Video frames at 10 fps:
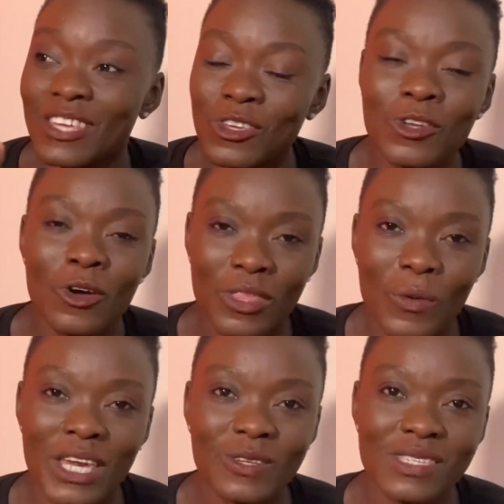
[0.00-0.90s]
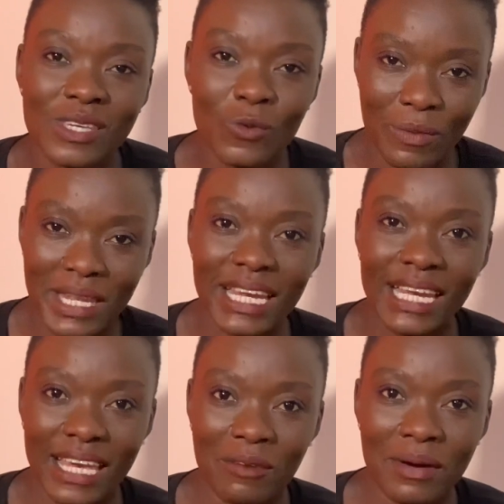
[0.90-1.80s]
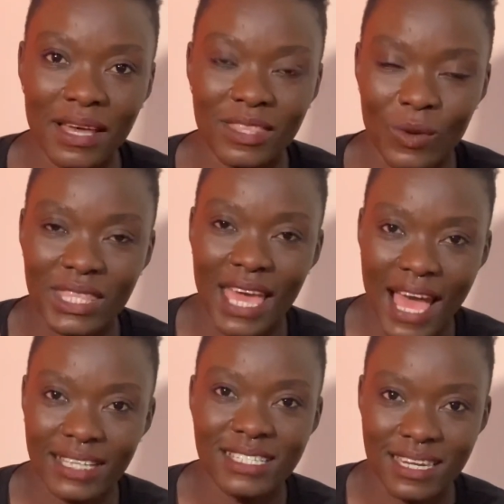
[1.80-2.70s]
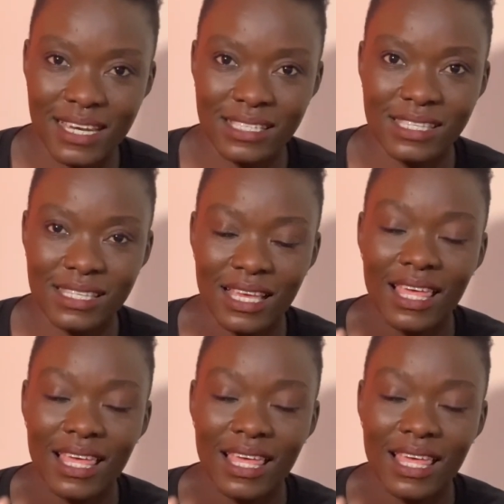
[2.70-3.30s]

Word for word: You know the way you see women in labor, the way they act nuts?